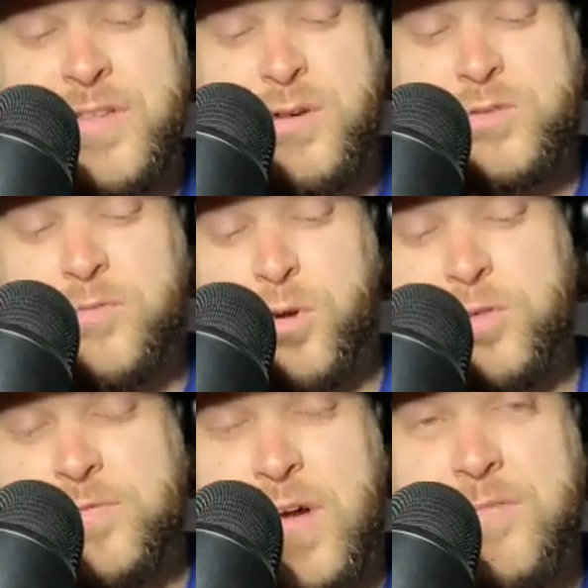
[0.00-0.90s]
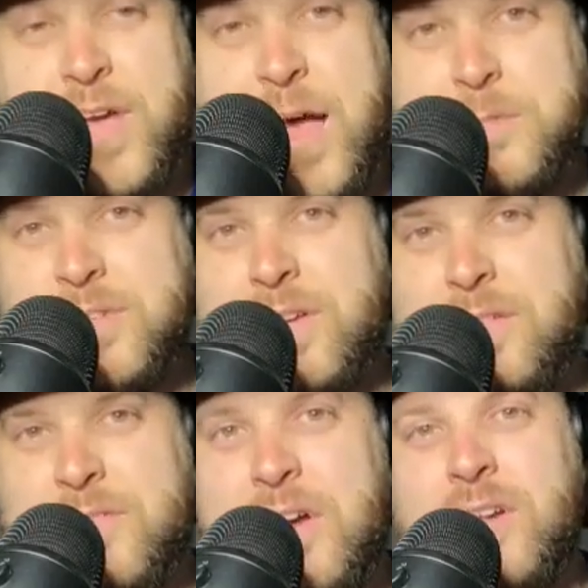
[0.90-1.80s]
those first 5 games? The
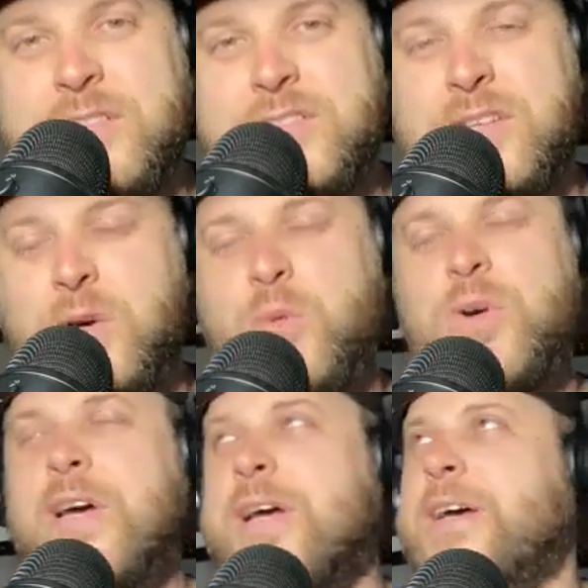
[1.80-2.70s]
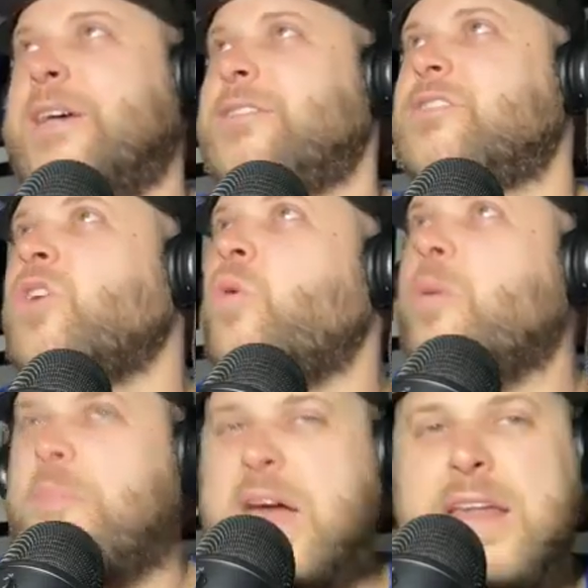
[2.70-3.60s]
NFL is so
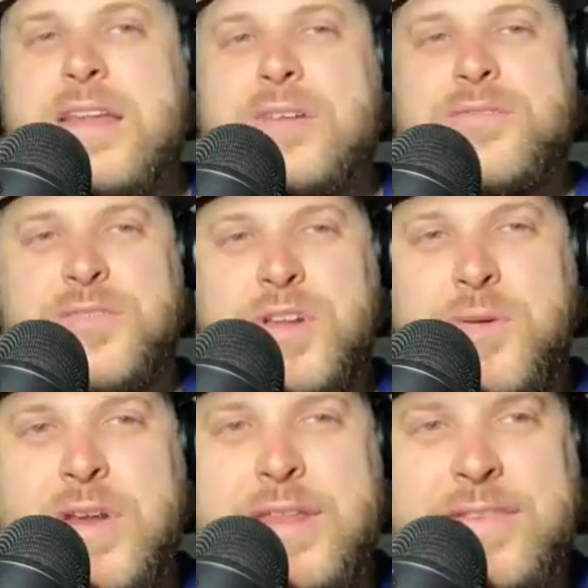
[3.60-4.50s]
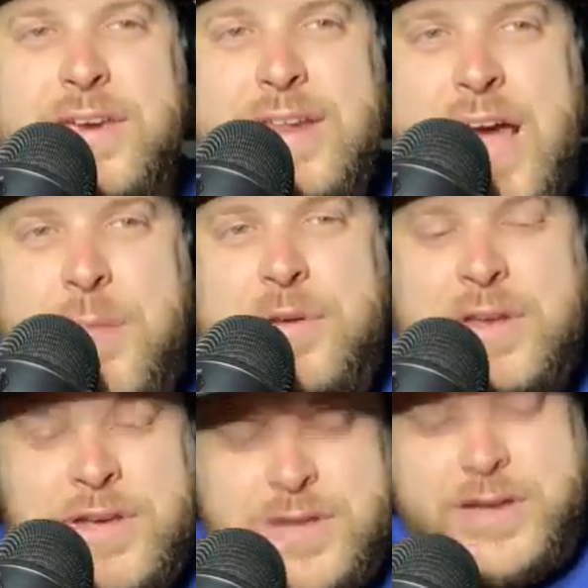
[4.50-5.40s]
competitive. Anything could
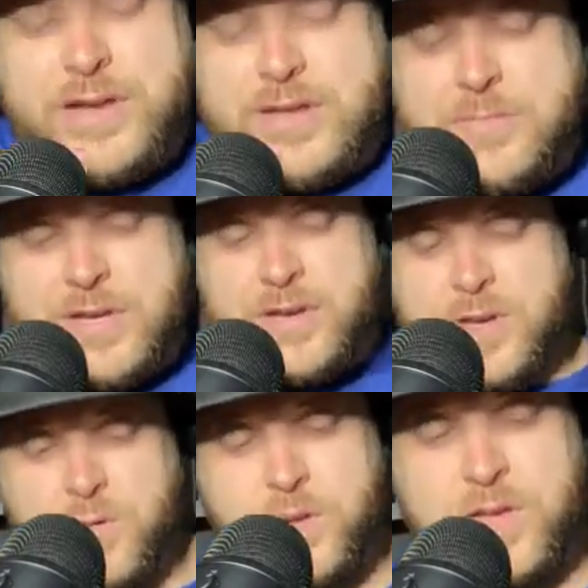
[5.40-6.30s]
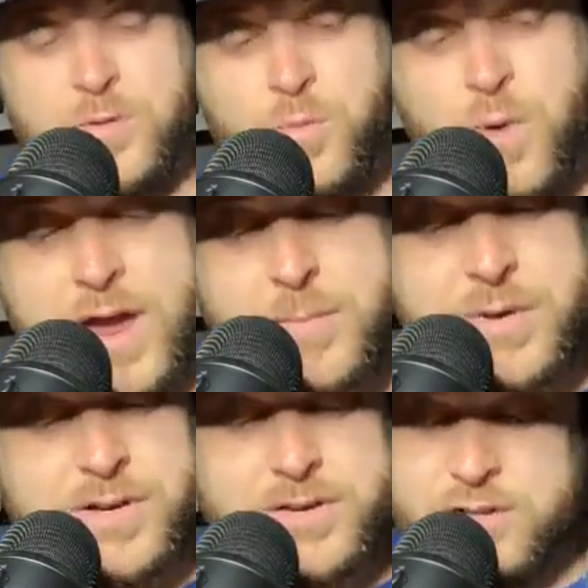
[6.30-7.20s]
happen. It could go either way.
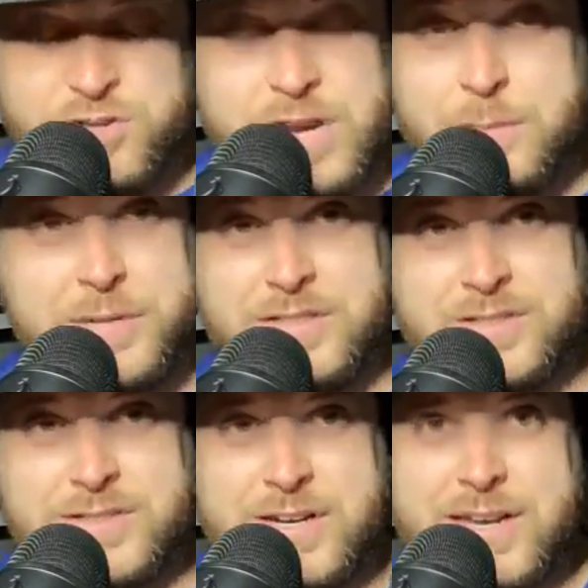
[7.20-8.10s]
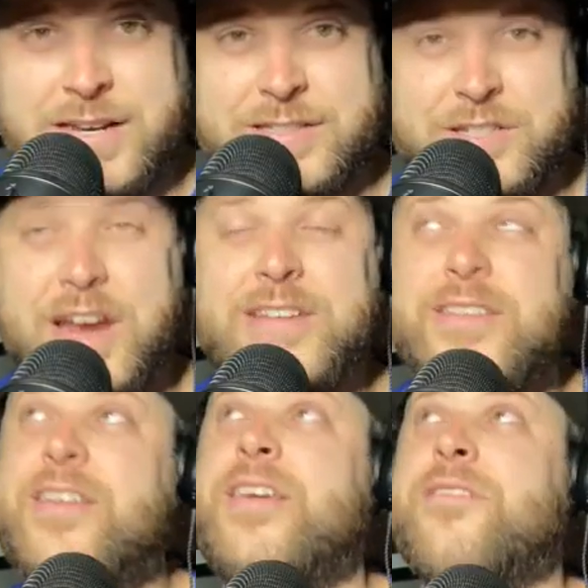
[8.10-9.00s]
But Jacob Eason's going to get his chance,
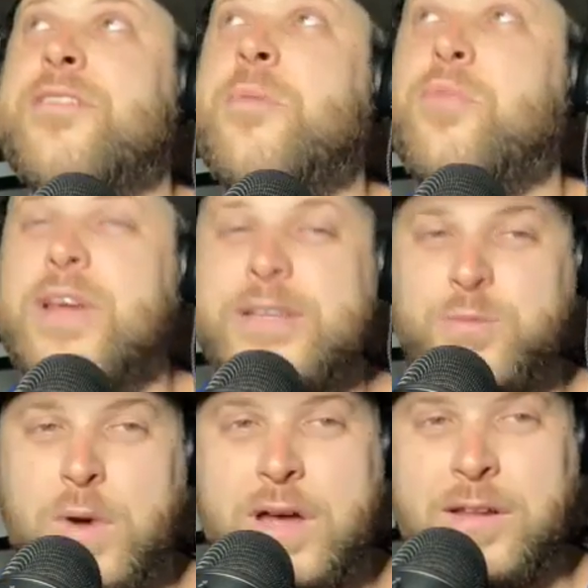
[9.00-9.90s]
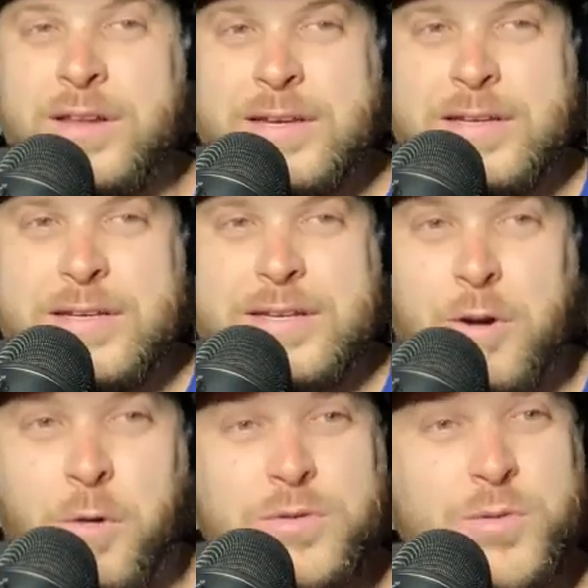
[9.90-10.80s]
and if he plays well,
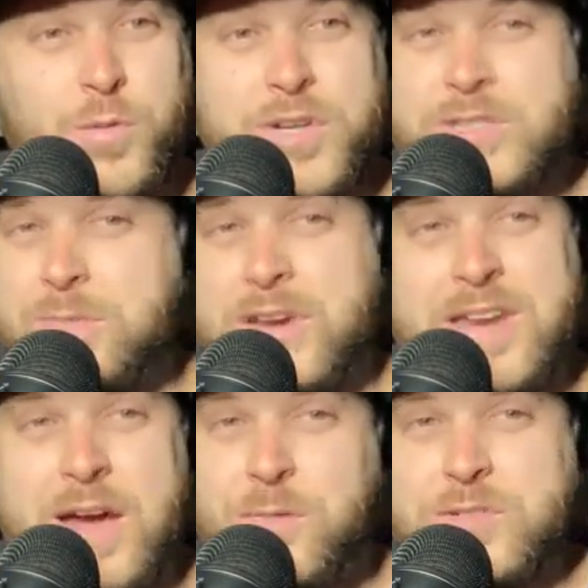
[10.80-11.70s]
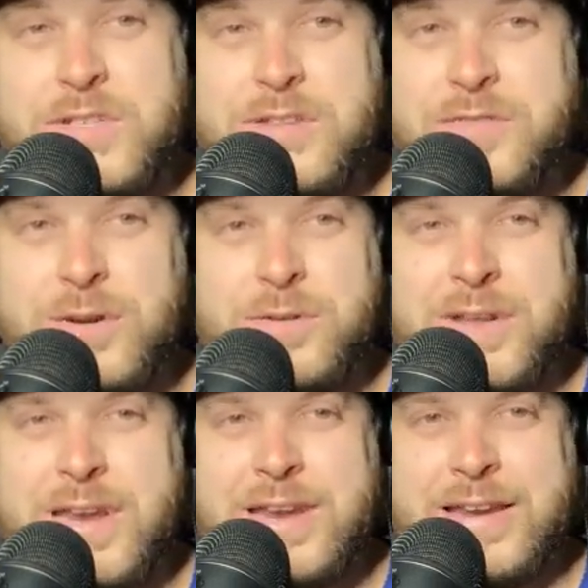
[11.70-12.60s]
Carson Wentz may never see the field
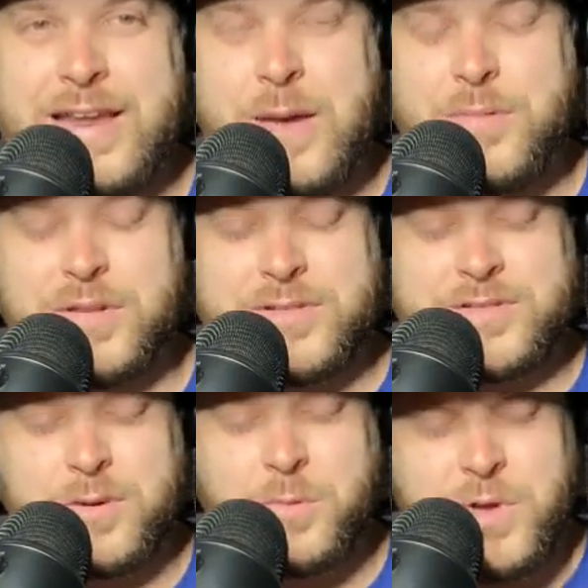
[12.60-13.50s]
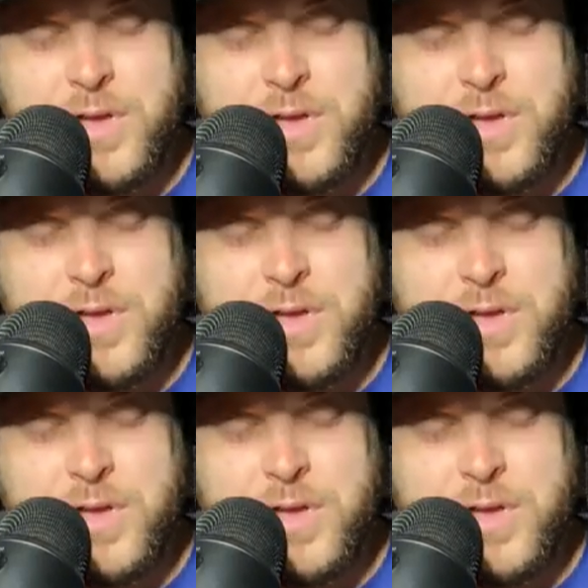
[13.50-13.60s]
in Indianapolis. So,